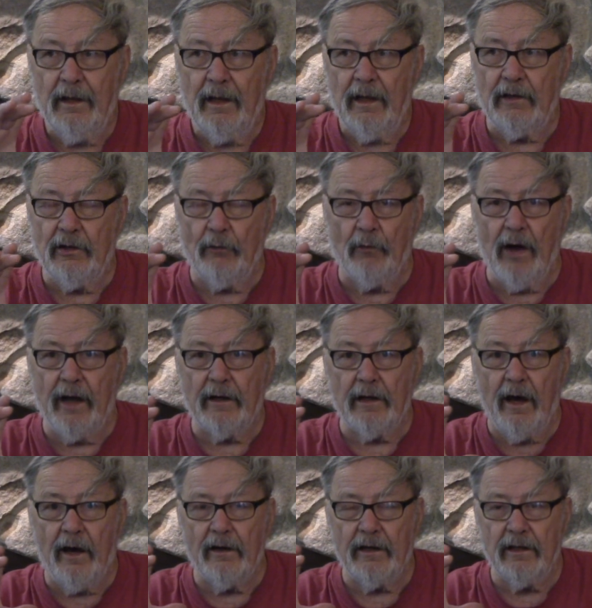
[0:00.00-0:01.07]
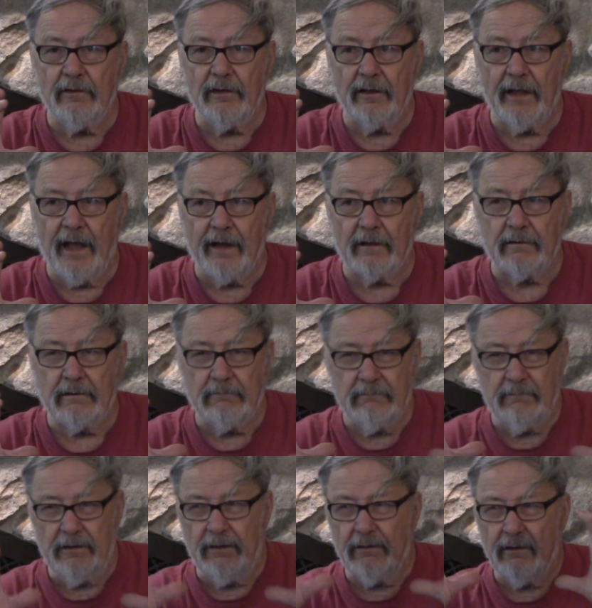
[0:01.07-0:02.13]
And you walk out into
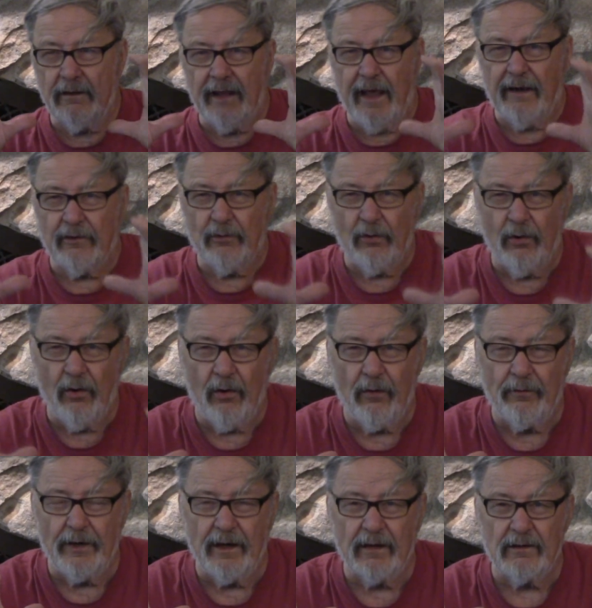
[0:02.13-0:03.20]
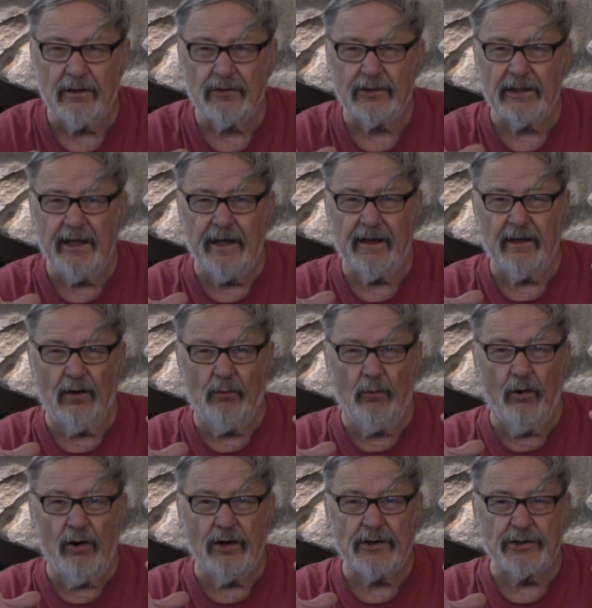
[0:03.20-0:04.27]
that grove, and it looks like a
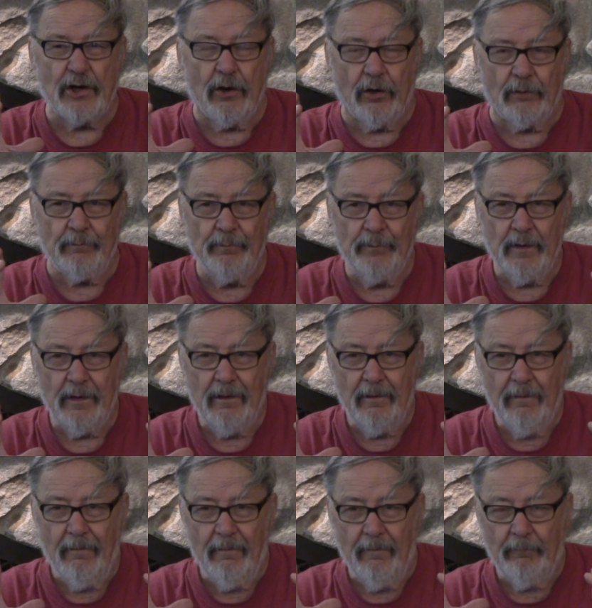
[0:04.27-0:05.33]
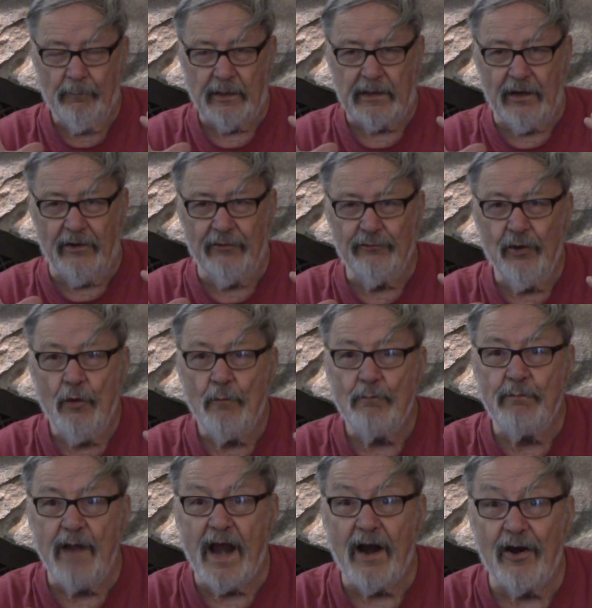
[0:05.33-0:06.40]
war zone, because
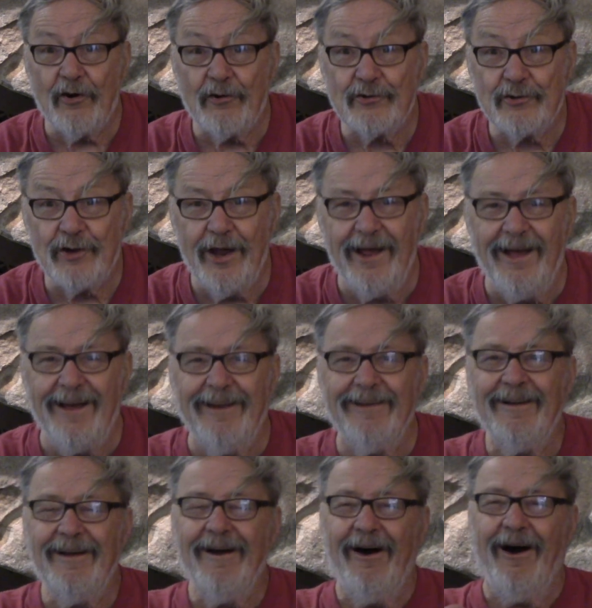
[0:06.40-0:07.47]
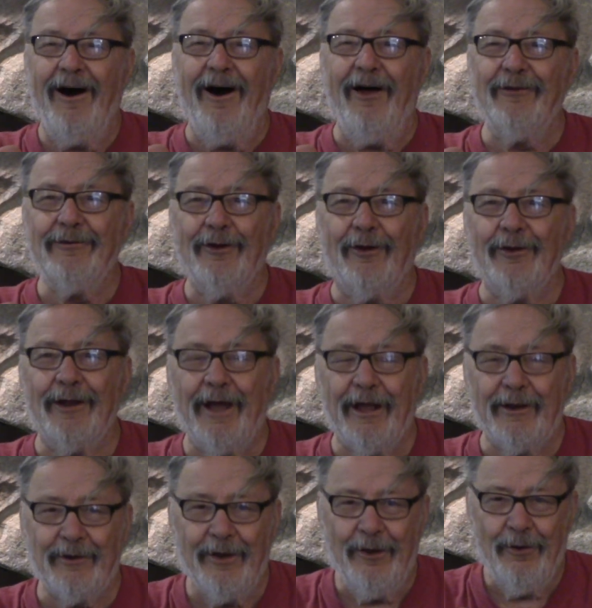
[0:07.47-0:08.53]
bears also
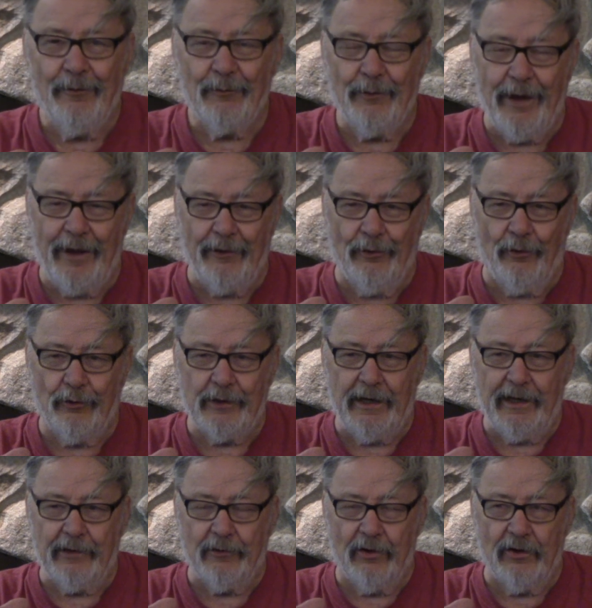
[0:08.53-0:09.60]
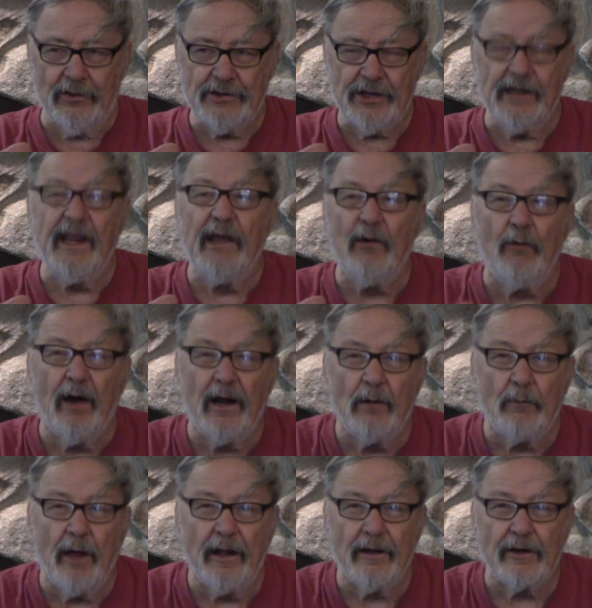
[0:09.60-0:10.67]
like red oak acorns, and they want
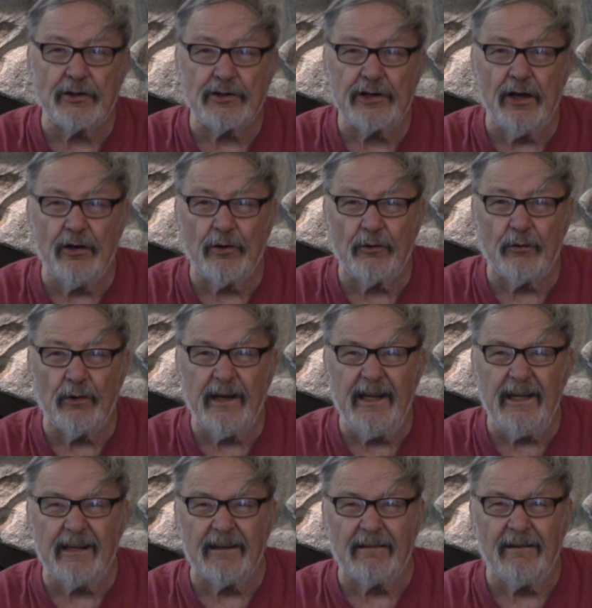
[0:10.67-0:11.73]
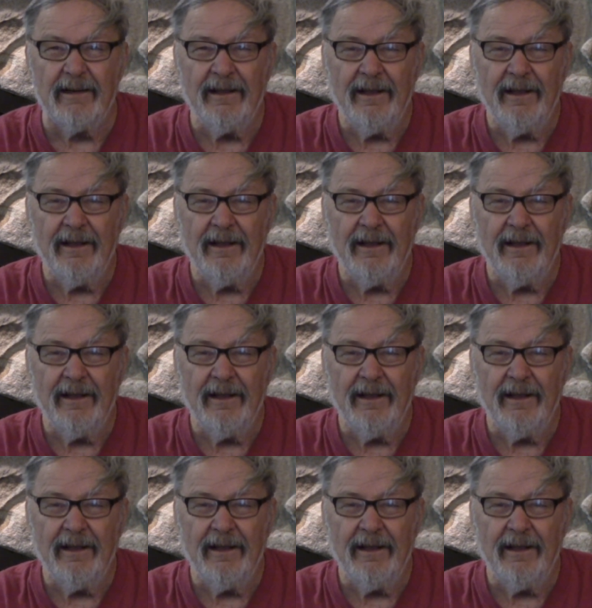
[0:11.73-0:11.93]
them while they're still green,